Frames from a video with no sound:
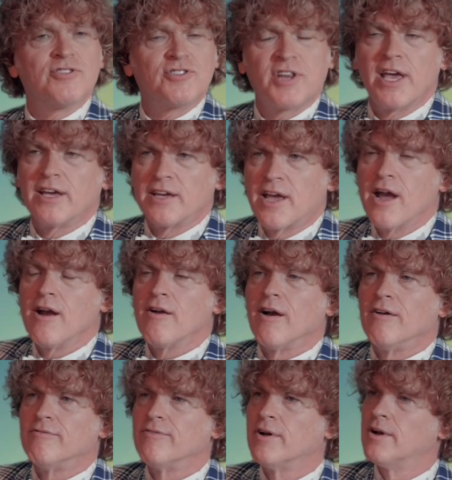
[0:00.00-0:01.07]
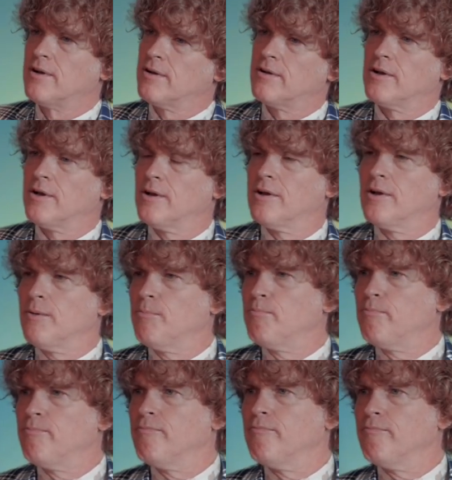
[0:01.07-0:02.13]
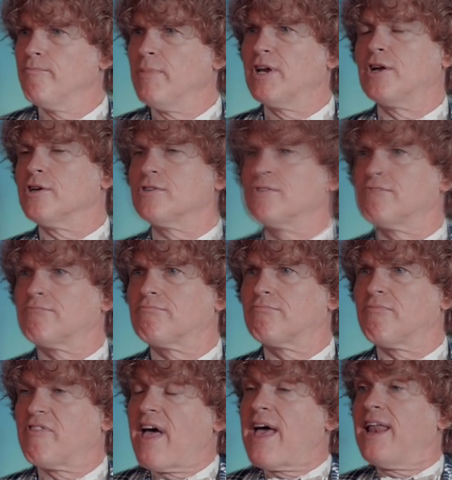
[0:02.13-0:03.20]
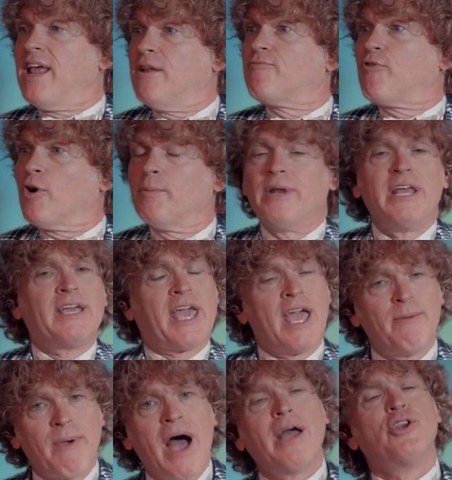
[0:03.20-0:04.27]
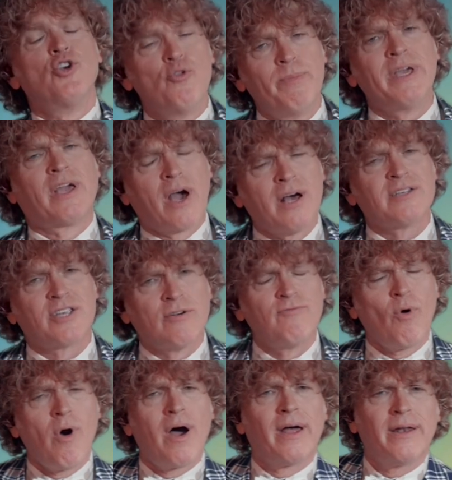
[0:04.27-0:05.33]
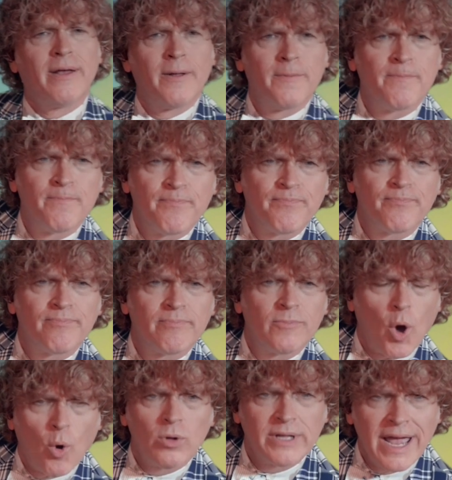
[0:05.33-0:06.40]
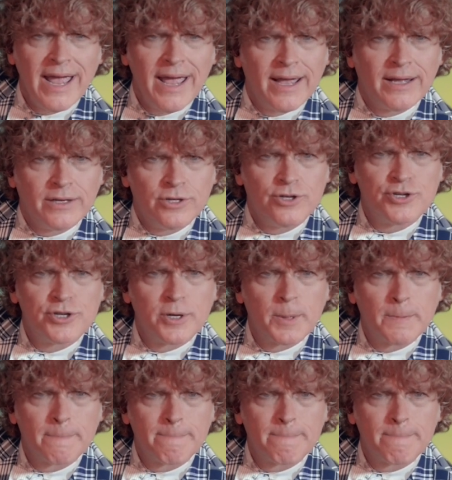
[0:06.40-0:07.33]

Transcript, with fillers: just taken care of because that infirmity came on you because of what old age mm -hmm.